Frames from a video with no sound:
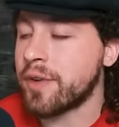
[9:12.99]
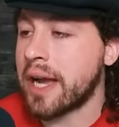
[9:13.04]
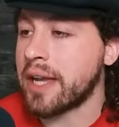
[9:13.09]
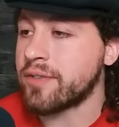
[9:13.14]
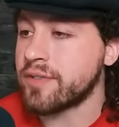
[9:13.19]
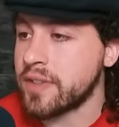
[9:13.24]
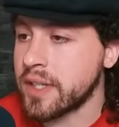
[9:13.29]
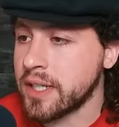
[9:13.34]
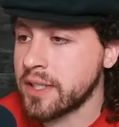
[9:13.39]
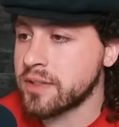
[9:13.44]
I
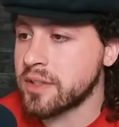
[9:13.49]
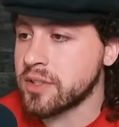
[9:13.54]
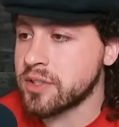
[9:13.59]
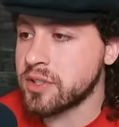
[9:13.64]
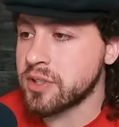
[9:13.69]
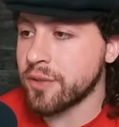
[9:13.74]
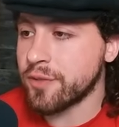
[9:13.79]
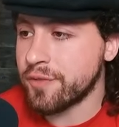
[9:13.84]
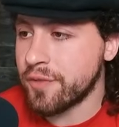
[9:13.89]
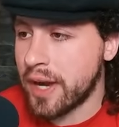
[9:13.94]
think this is
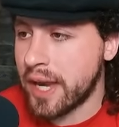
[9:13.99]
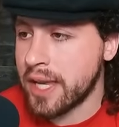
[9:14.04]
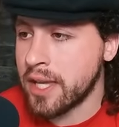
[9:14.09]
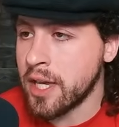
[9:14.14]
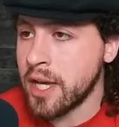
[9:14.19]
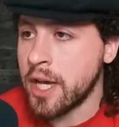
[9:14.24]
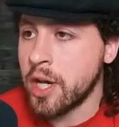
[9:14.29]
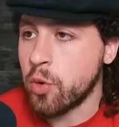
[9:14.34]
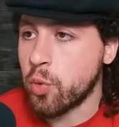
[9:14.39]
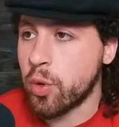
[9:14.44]
a fight
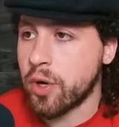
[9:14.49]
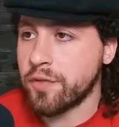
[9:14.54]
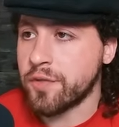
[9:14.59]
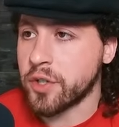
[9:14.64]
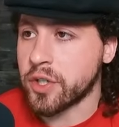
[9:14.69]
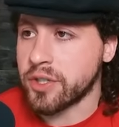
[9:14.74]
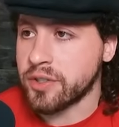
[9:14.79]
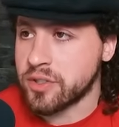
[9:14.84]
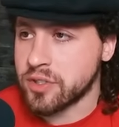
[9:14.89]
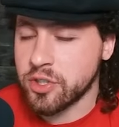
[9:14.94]
where if you're
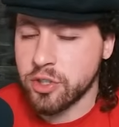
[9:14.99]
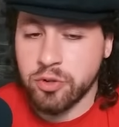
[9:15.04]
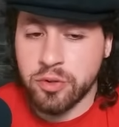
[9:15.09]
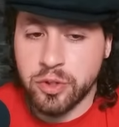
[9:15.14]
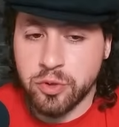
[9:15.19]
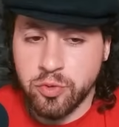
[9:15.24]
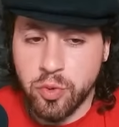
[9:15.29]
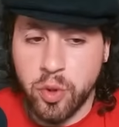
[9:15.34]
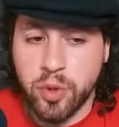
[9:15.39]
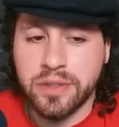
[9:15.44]
considering
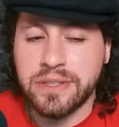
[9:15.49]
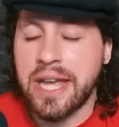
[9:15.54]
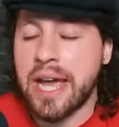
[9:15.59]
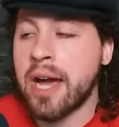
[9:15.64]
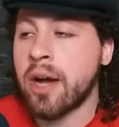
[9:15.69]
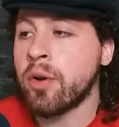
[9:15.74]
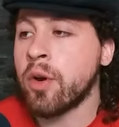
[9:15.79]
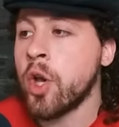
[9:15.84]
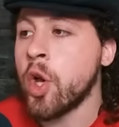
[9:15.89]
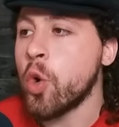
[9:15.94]
throwing
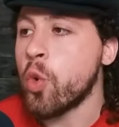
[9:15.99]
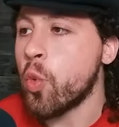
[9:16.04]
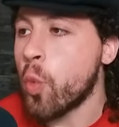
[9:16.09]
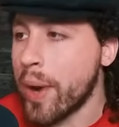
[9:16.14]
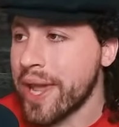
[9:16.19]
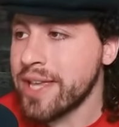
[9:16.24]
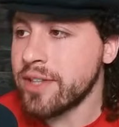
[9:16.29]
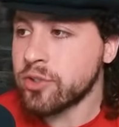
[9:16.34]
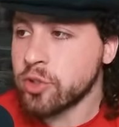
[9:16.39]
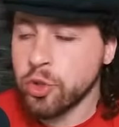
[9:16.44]
down,
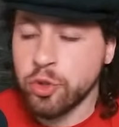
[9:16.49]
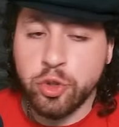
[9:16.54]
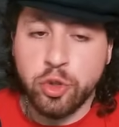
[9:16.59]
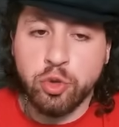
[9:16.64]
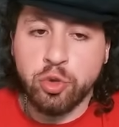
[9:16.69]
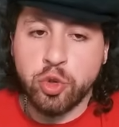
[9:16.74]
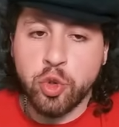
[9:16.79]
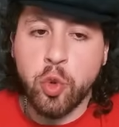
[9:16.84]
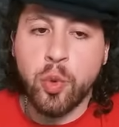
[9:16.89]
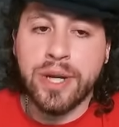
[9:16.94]
wait till you
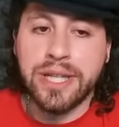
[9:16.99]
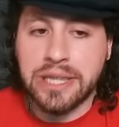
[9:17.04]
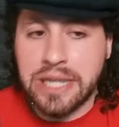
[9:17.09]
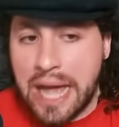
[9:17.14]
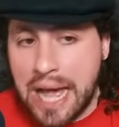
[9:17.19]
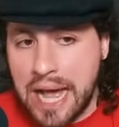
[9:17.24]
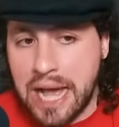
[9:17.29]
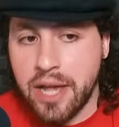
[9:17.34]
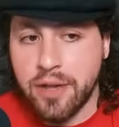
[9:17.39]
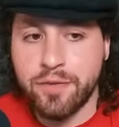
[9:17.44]
do it
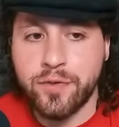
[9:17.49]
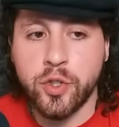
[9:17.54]
live.